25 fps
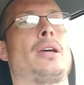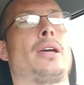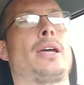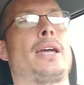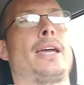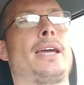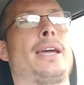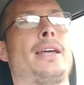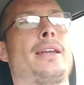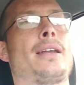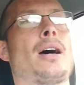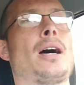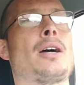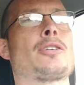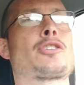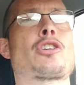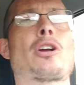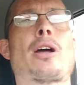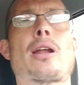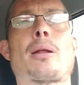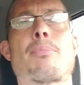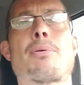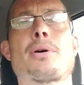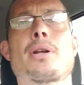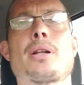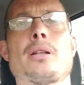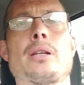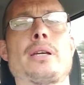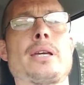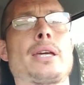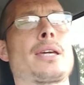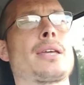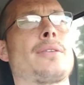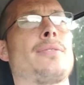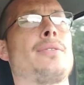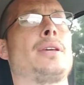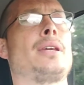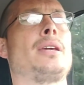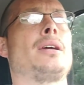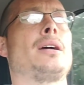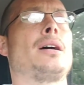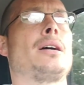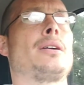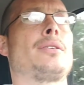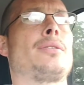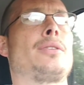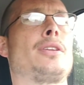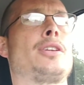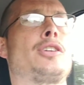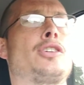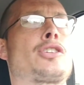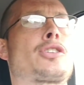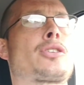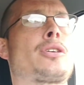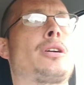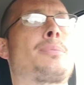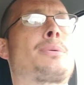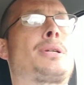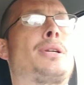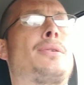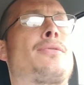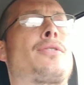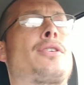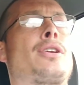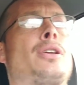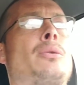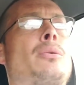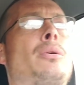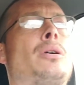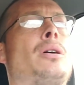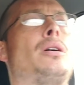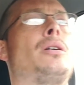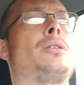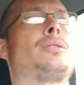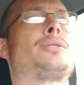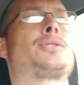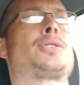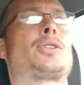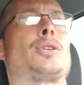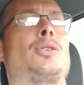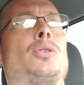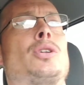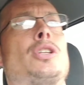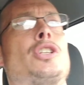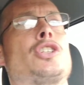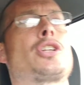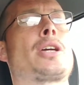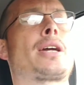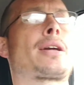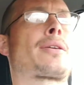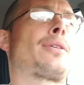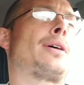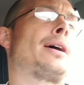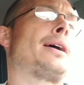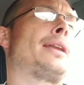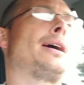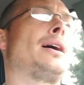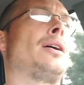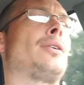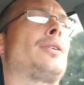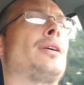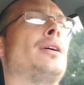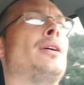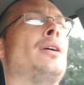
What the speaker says: and I'll try to put a link in the description for you all so you can check that out.